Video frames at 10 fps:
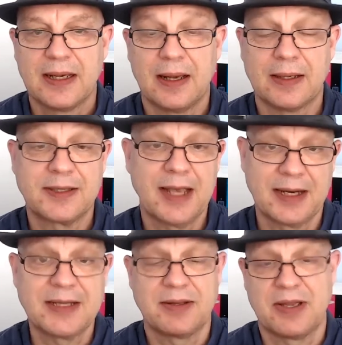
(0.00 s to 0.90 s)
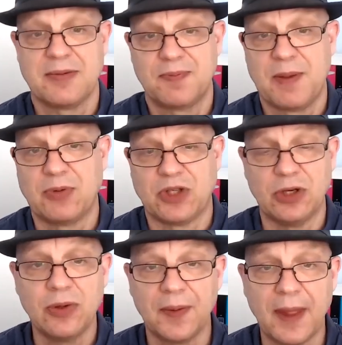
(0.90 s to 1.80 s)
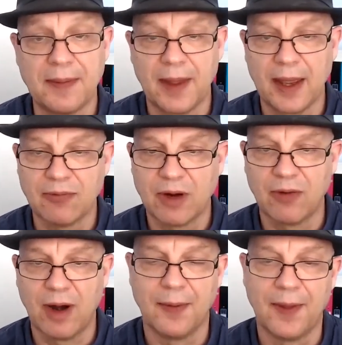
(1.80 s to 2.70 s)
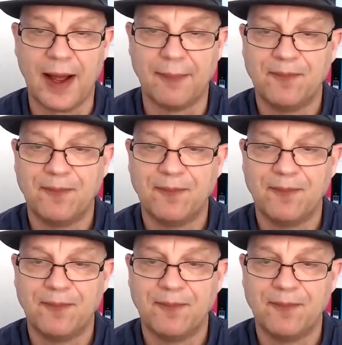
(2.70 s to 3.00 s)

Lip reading: Sadly, sometimes people do, and then they regret that.